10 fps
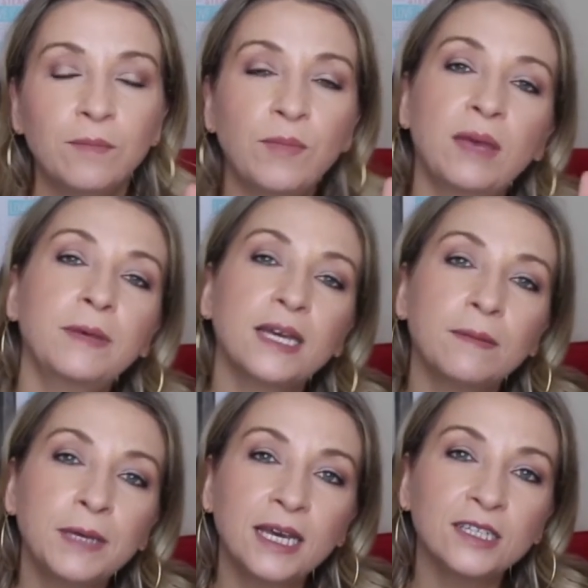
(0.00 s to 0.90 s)
Maybe
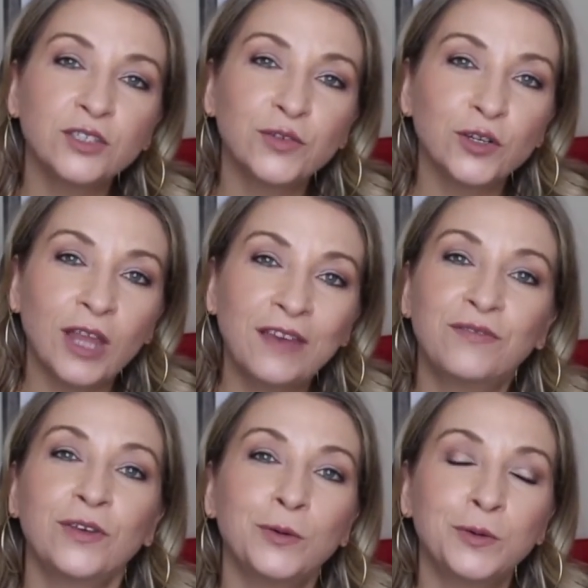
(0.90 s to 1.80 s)
because of your
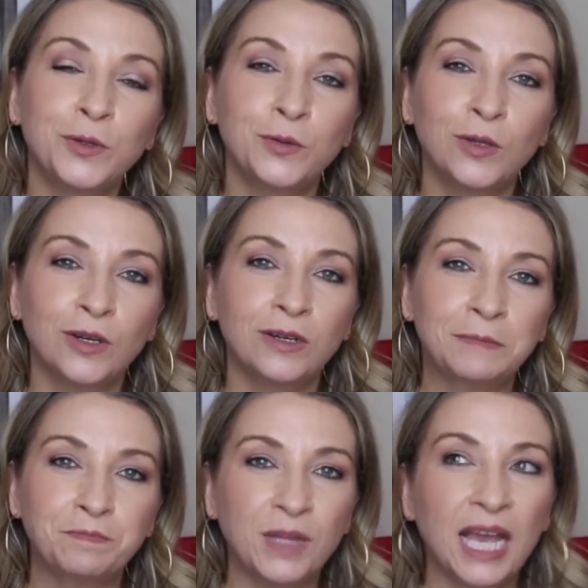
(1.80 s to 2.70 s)
life view, you
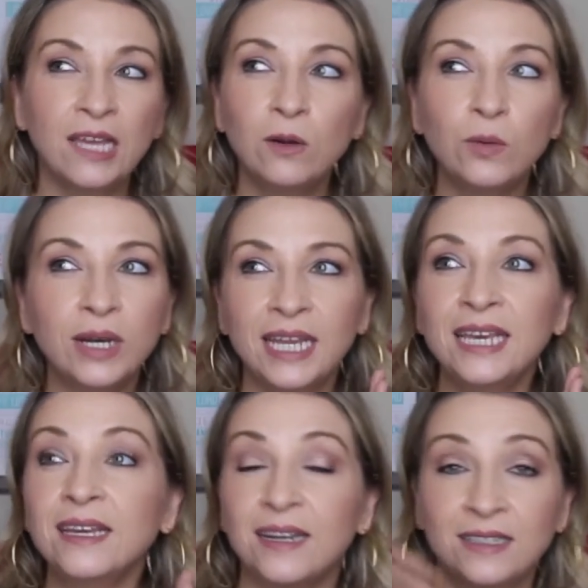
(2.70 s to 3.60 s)
learn, I don't
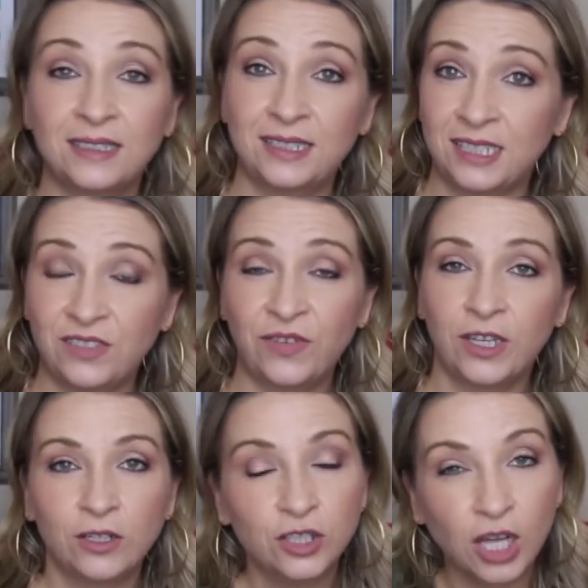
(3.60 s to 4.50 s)
need a
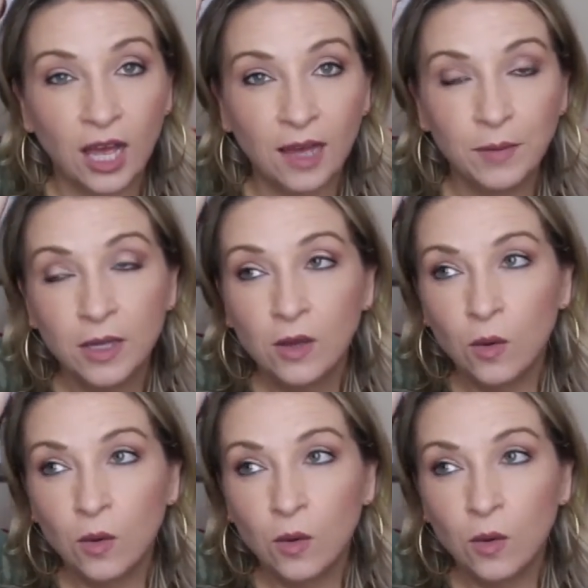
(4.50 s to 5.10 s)
six-figure job,